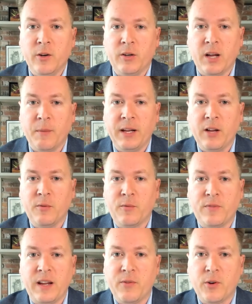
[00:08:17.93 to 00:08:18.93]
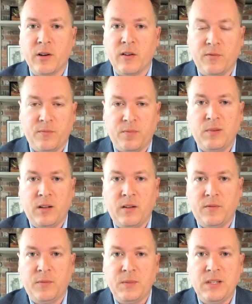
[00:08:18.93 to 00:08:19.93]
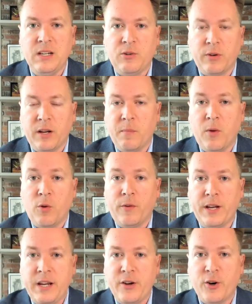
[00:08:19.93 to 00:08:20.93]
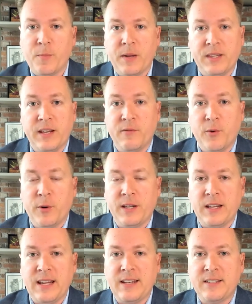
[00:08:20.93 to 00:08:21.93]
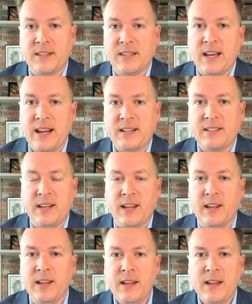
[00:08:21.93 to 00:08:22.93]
coming out in favor of decrim over here, but then voting against it the next day.